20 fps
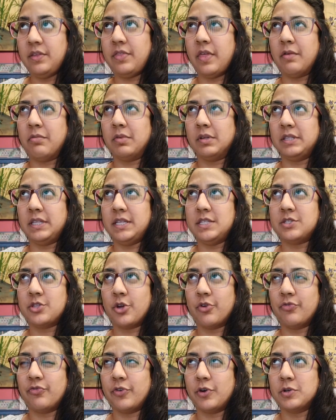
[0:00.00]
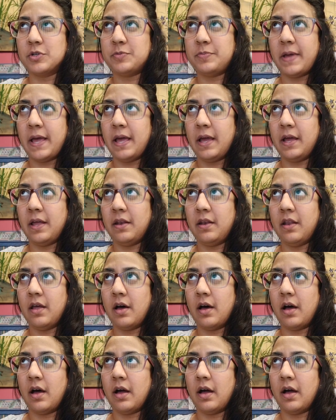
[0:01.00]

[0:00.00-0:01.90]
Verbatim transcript: They released their first pen,